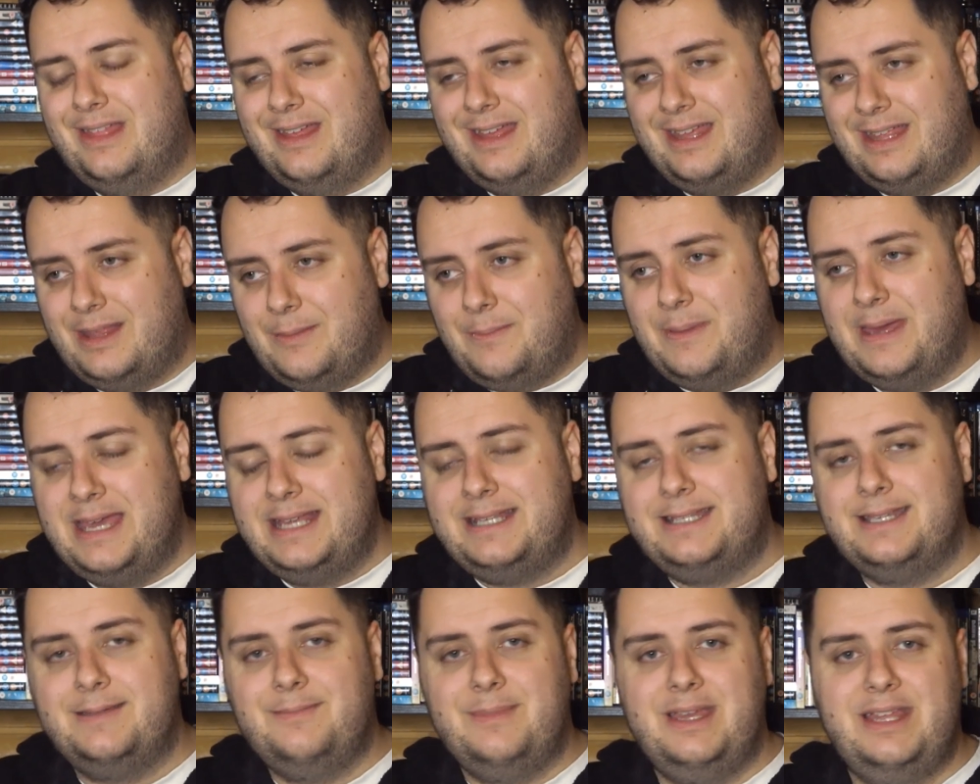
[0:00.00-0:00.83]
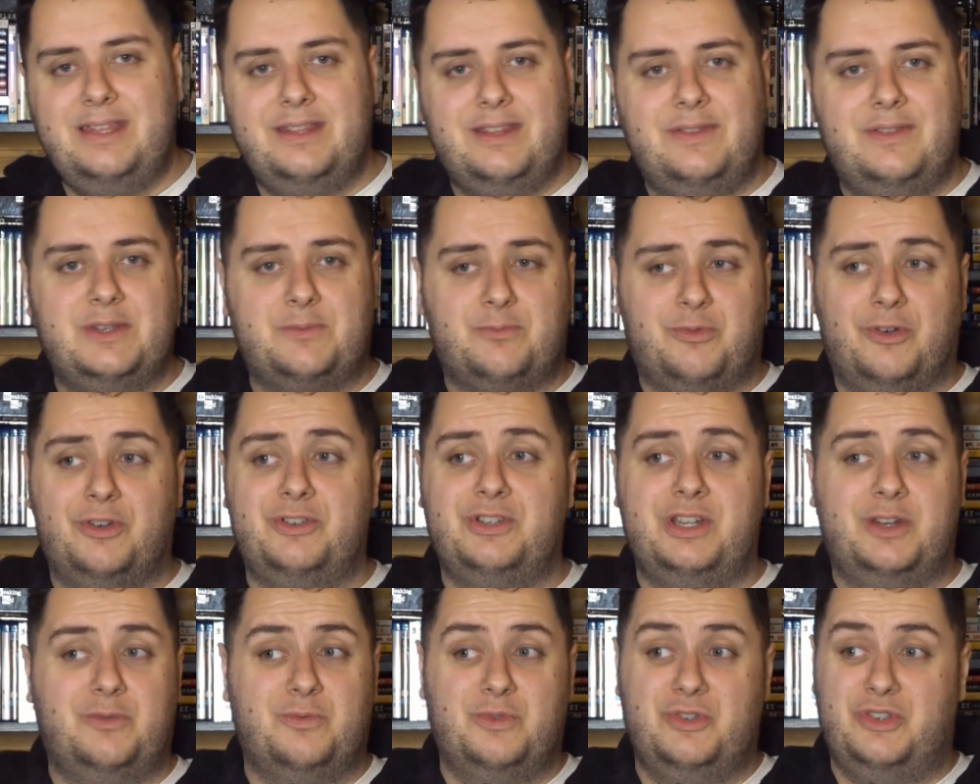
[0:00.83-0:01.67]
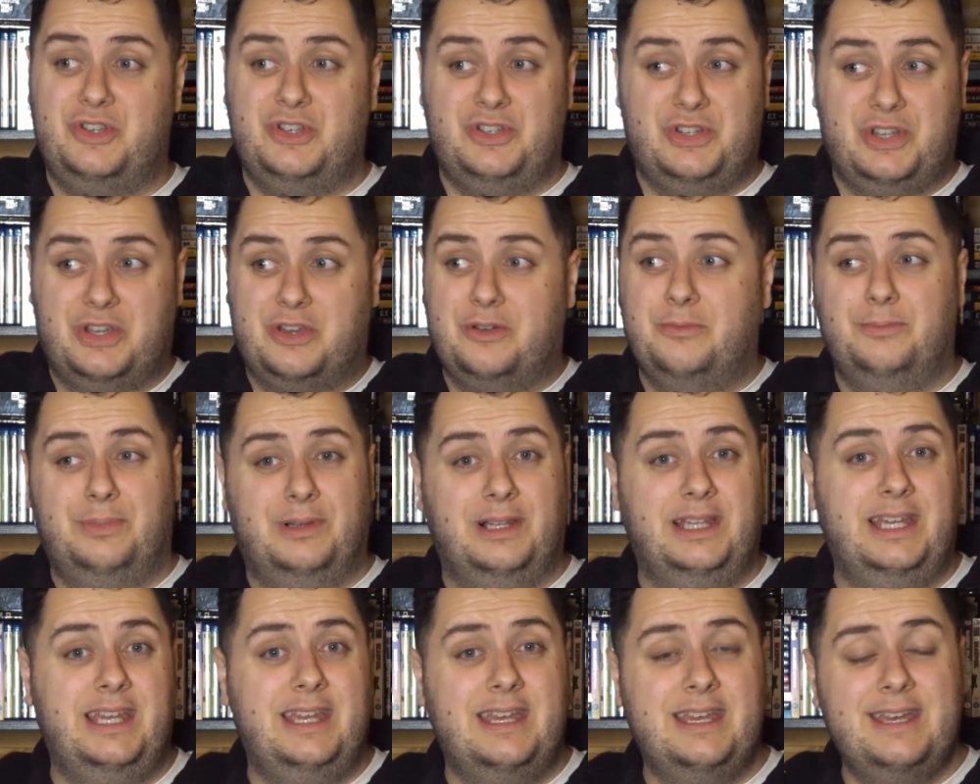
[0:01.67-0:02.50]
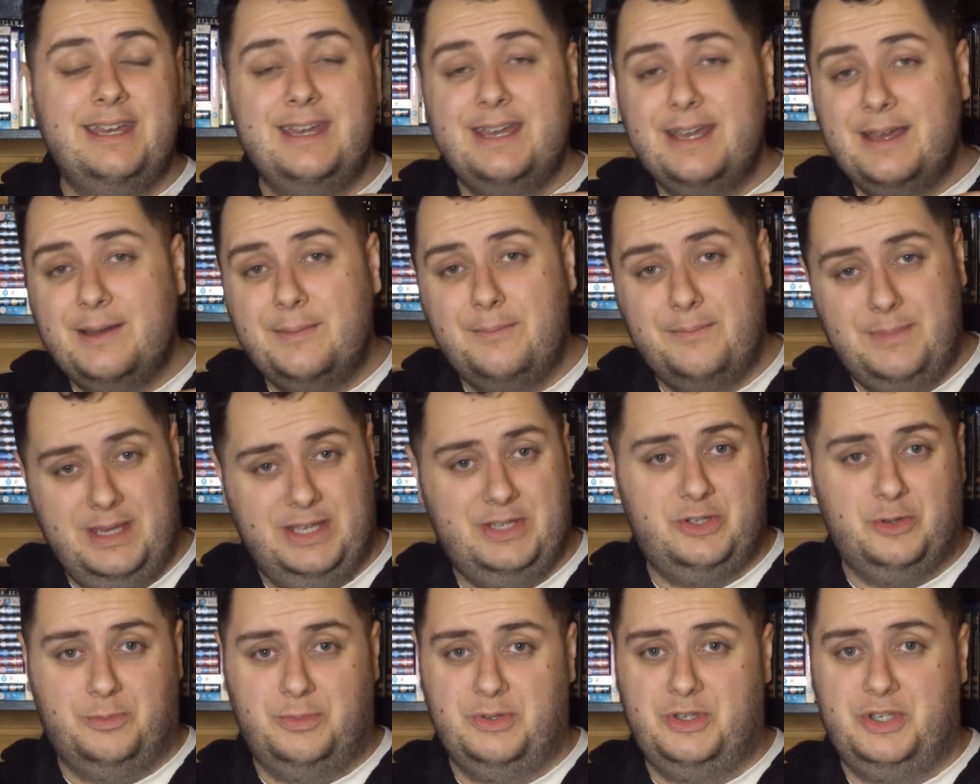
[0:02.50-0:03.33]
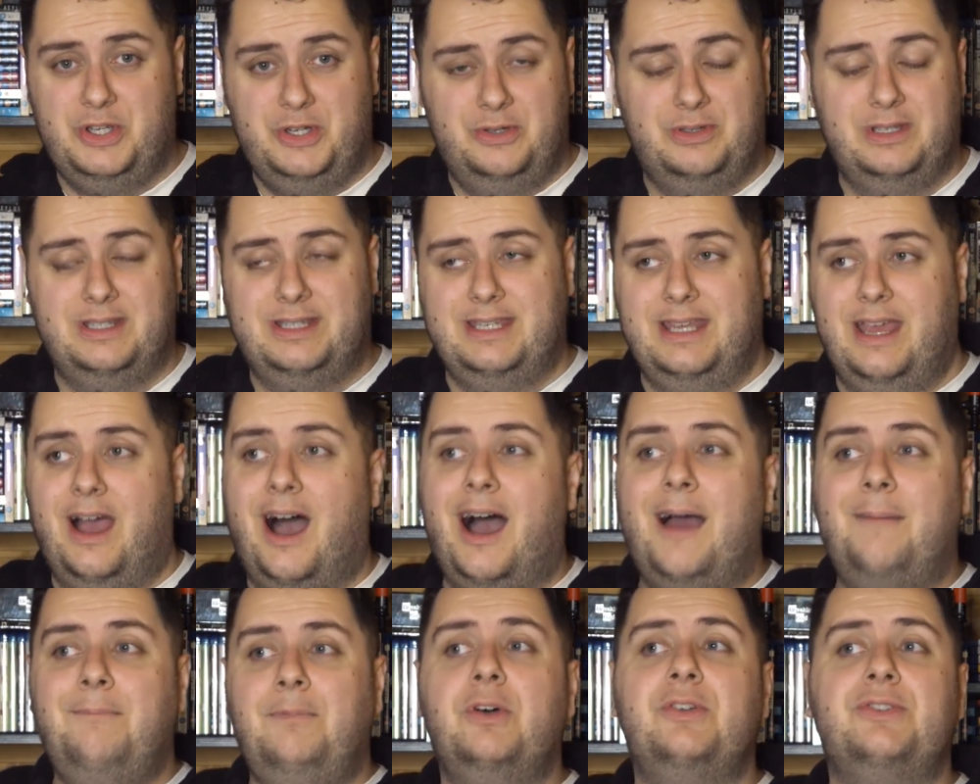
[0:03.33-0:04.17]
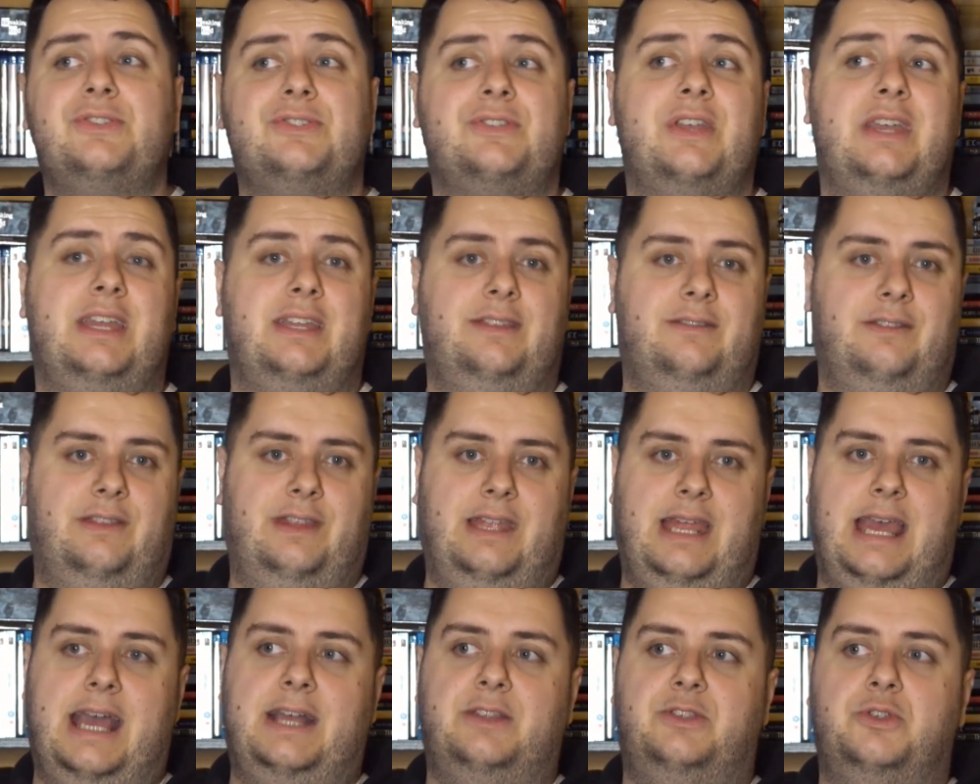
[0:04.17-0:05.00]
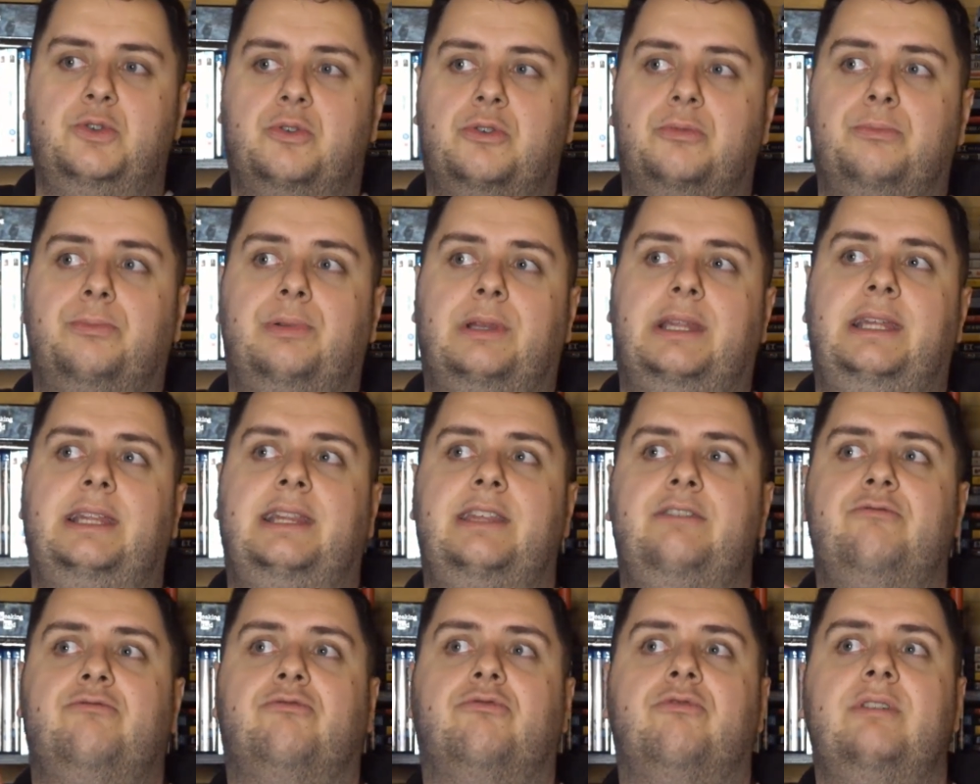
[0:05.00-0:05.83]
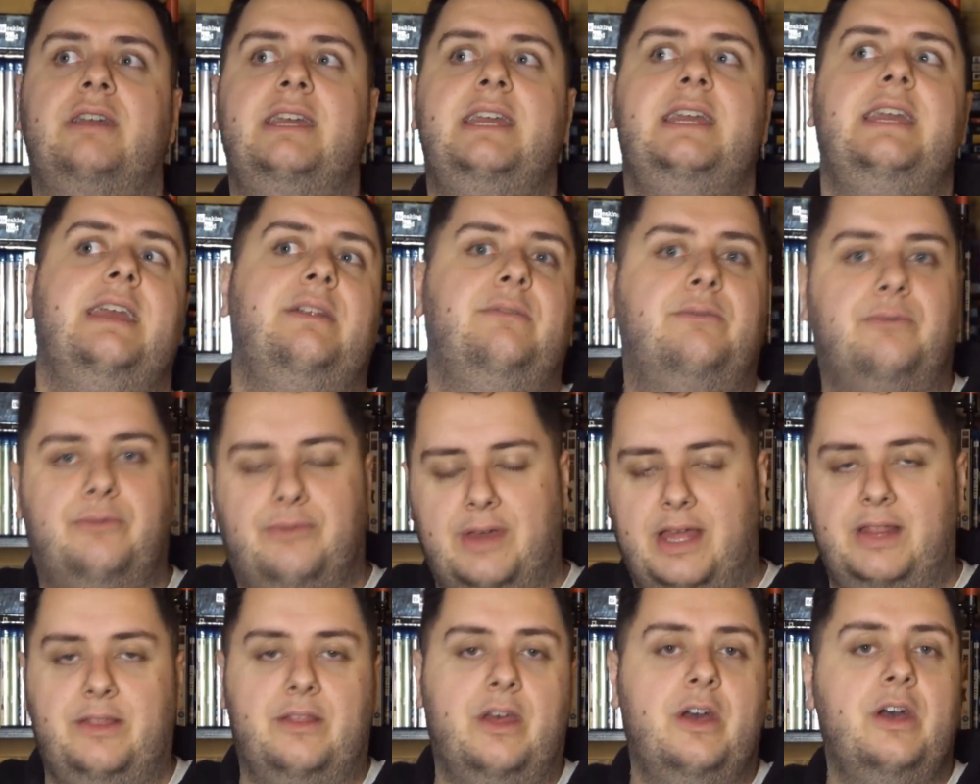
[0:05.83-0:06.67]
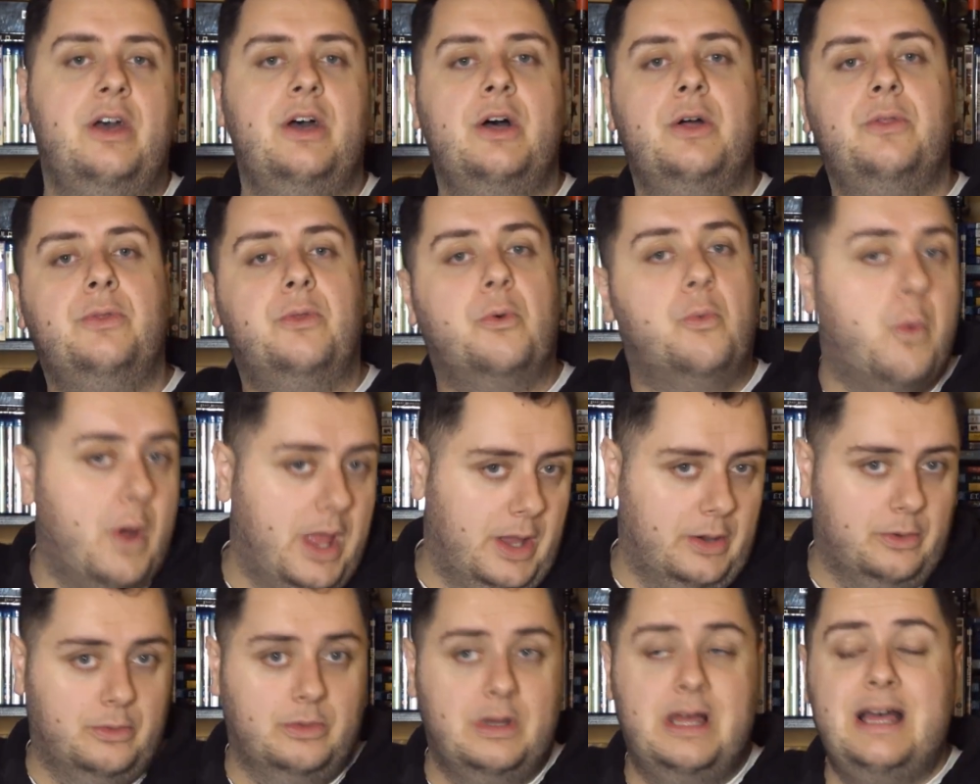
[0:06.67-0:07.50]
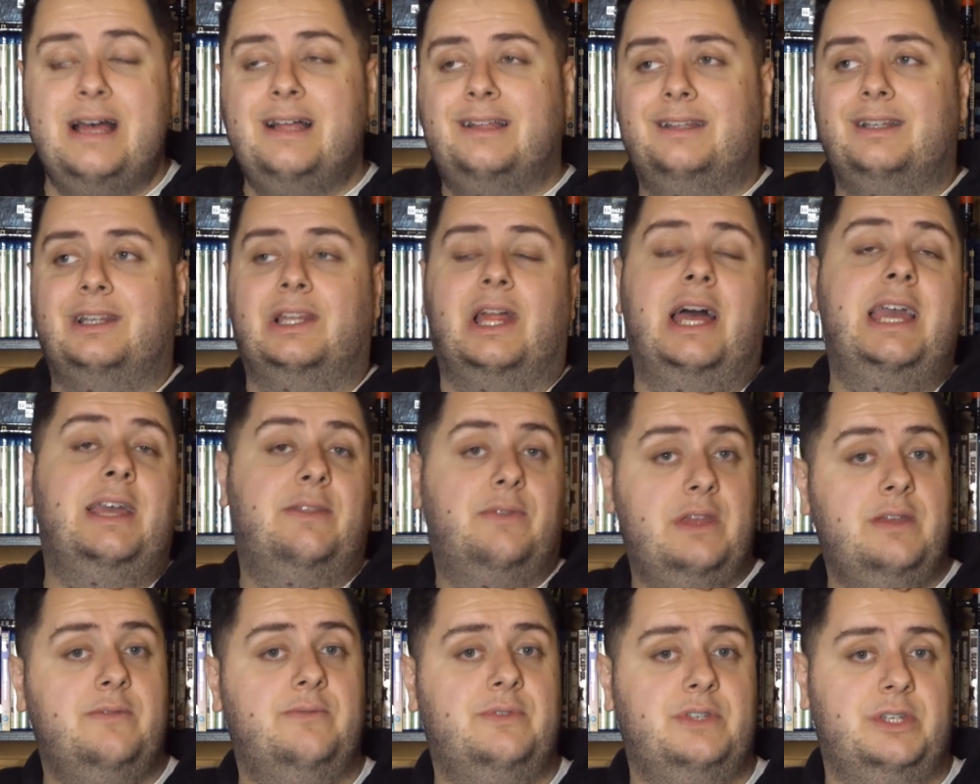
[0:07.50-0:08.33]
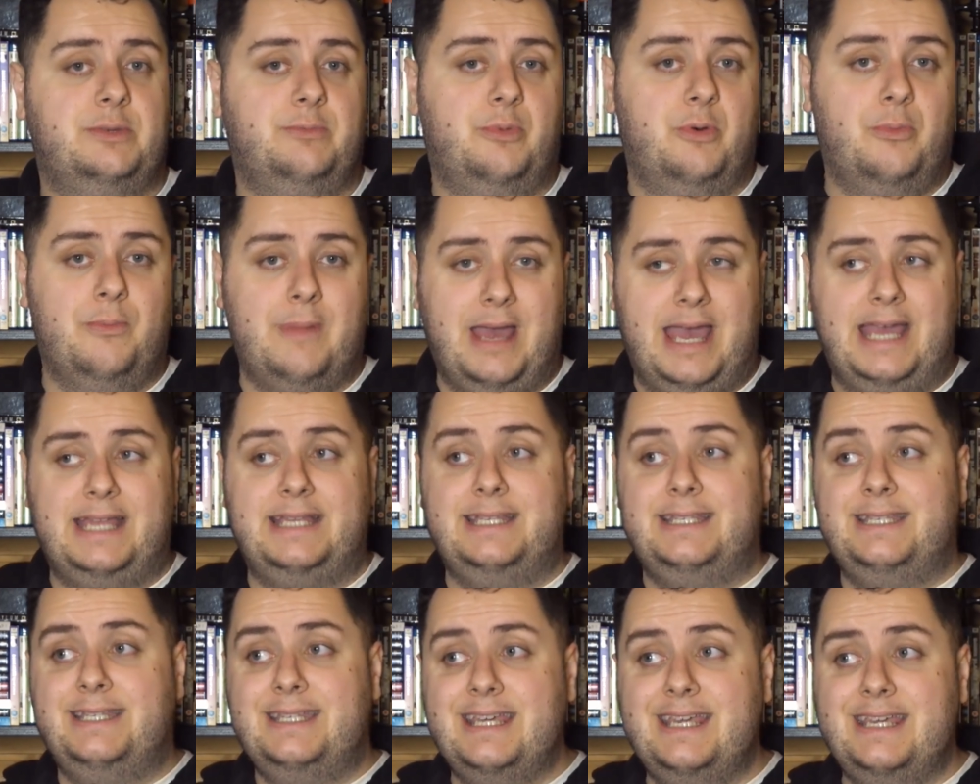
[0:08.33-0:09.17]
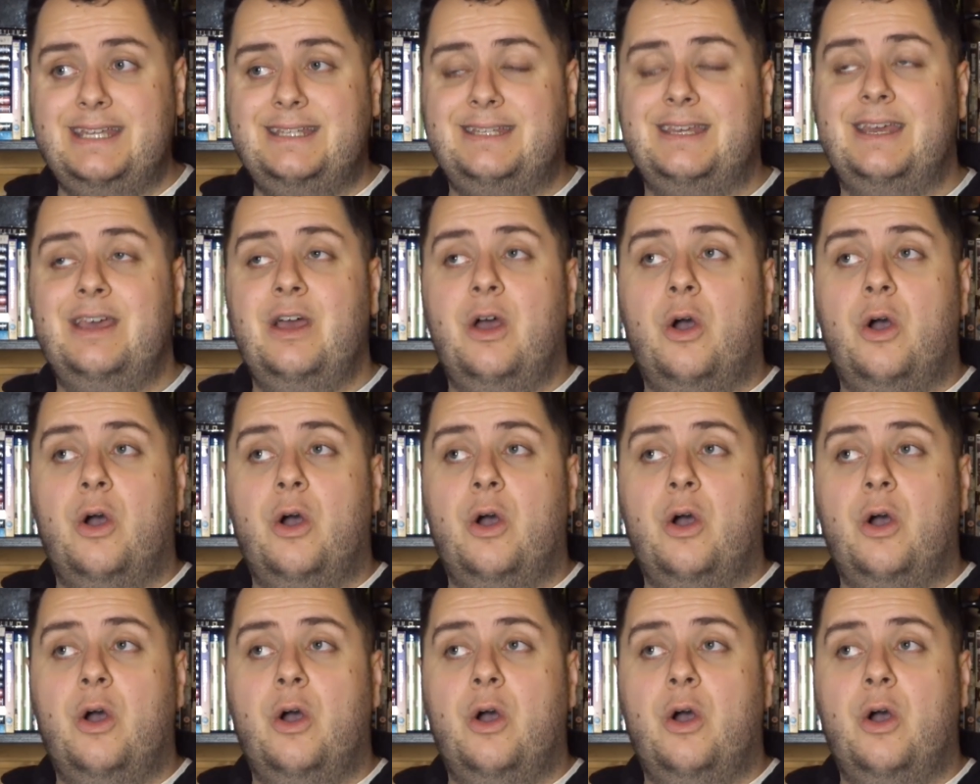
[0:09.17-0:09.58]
it appeared to me that this project was just a complete missed opportunity. I'm not saying that it had to completely reinvent the wheel like The Invisible Man did,